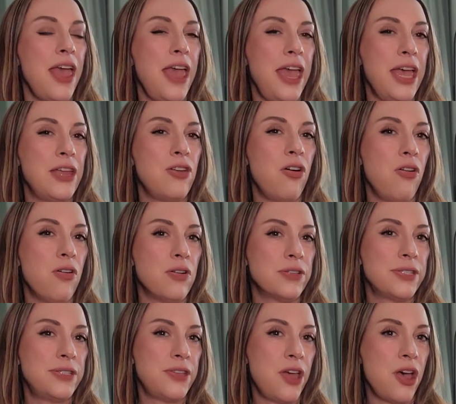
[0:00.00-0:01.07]
and
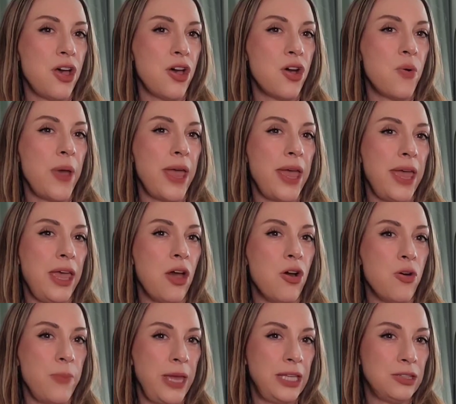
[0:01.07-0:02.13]
also a
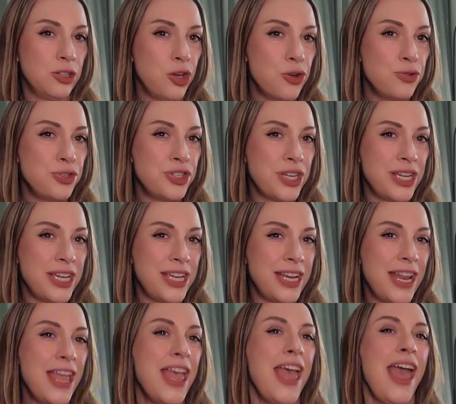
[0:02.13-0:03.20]
homemade
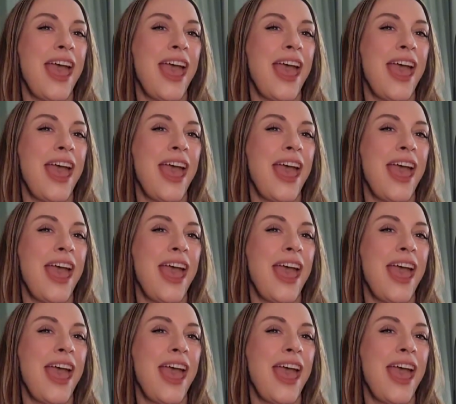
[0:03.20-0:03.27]
lotion.